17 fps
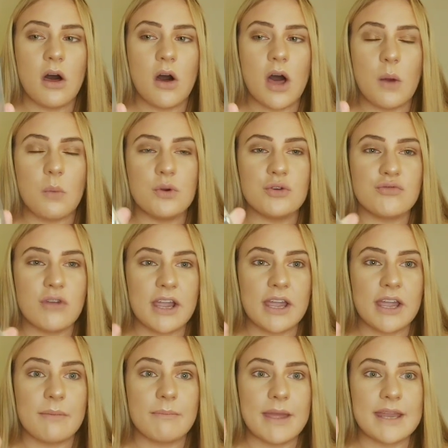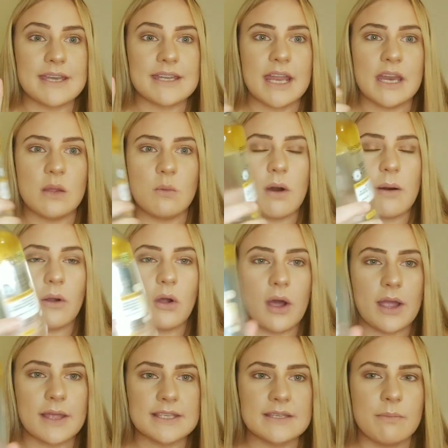would recommend anyone
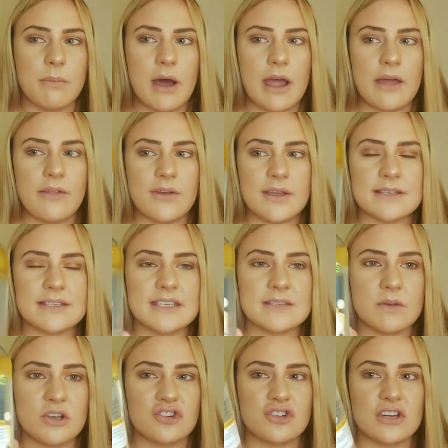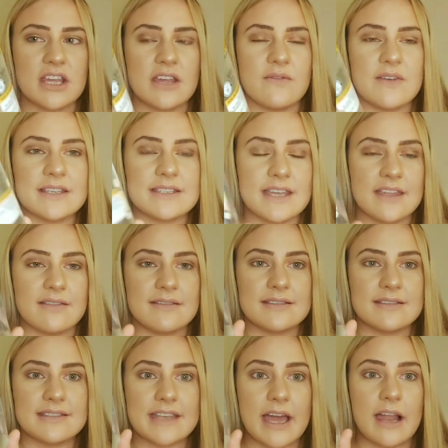going to buy this, especially if it's in the
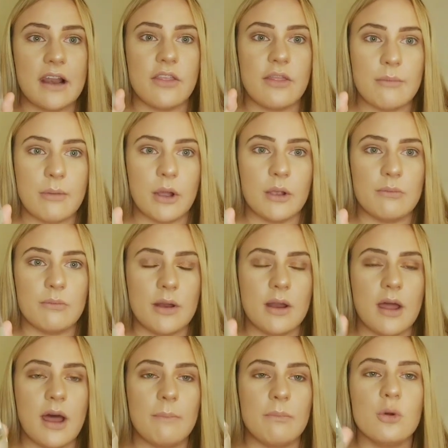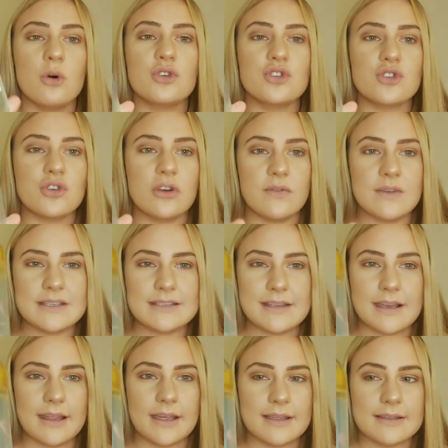sale at the moment. I'm not sure if it still
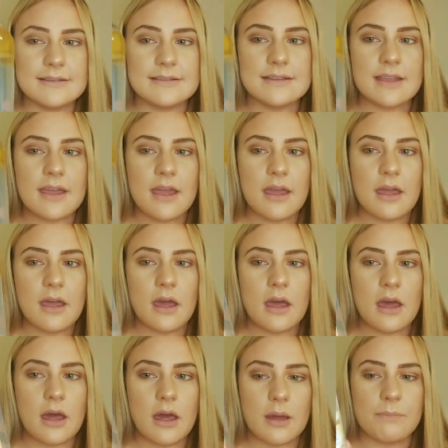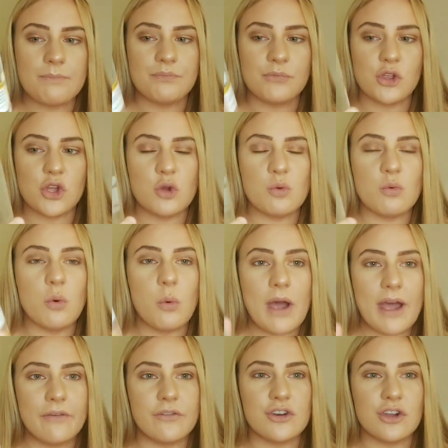is. You will
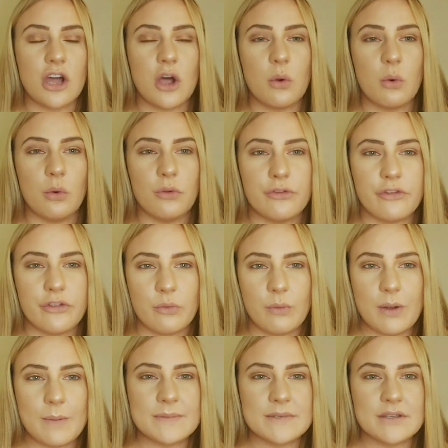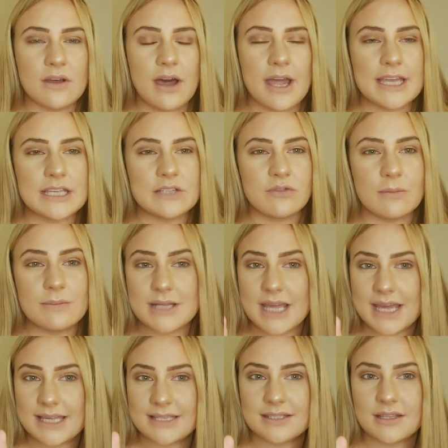have to go onto the website. It's from
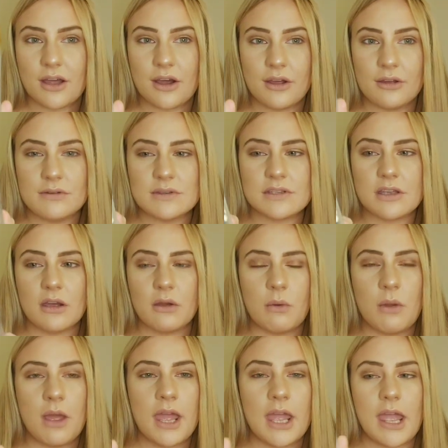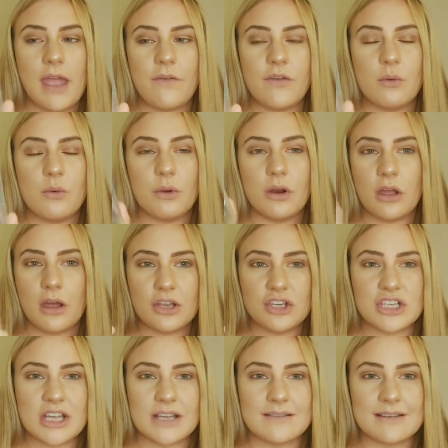Tesco, so if you want to go and
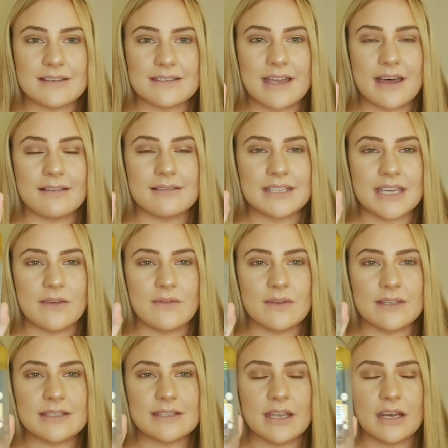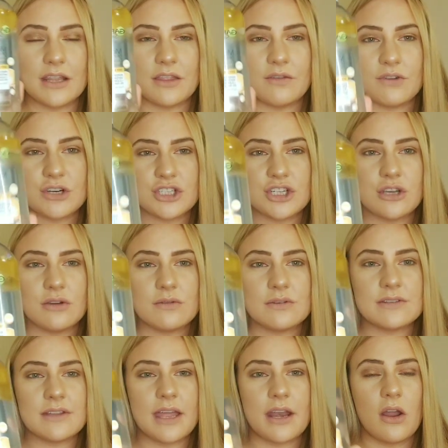check this out and see if it's still in the reduced,
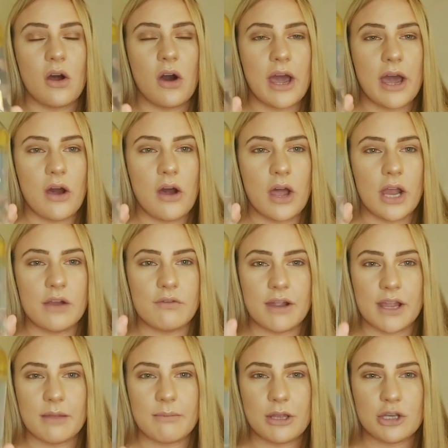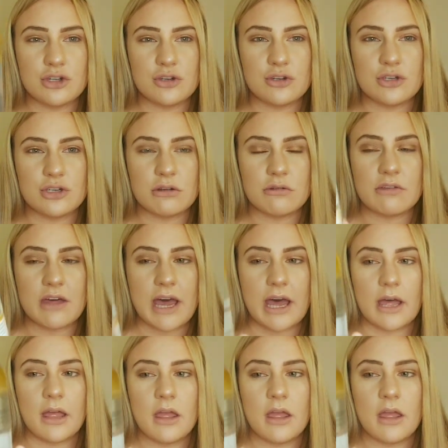then I highly recommend you do that.